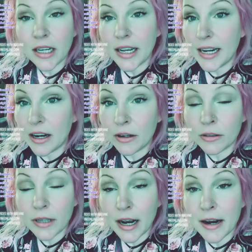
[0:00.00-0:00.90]
and
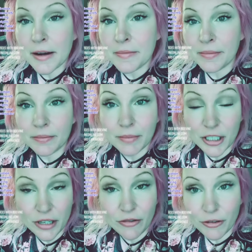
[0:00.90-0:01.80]
how um,
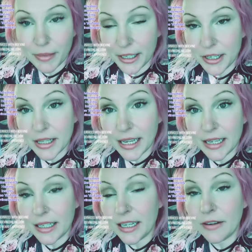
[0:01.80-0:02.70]
much information they
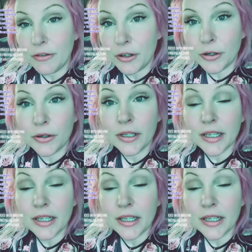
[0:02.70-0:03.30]
can give you